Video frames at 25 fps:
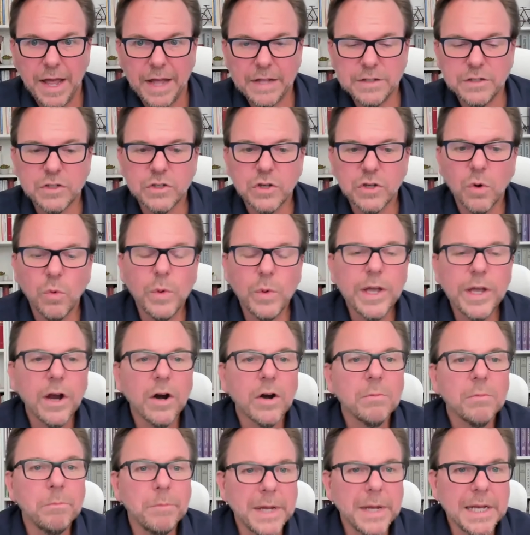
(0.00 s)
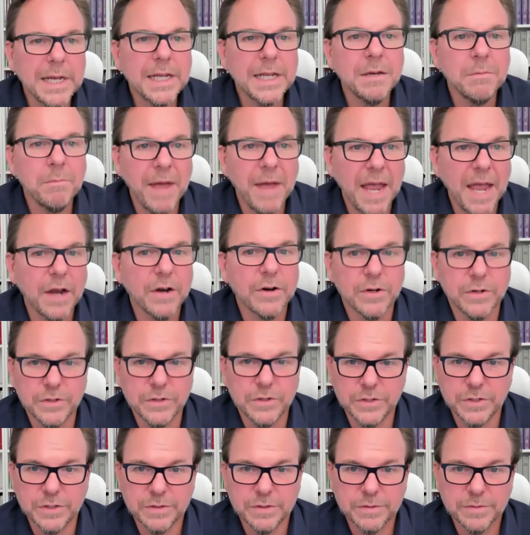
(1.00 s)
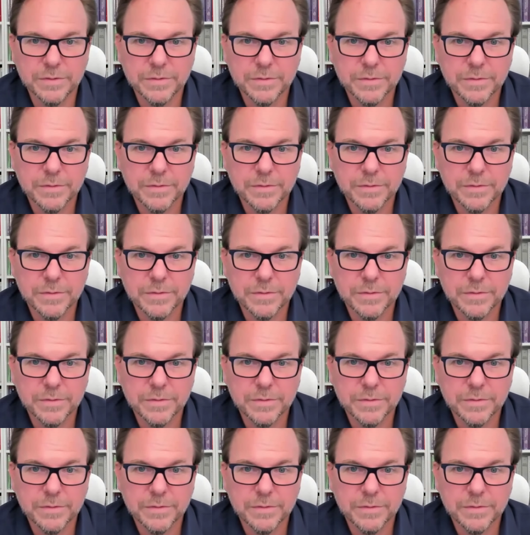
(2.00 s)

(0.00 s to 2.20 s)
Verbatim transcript: And so we are meaning makers.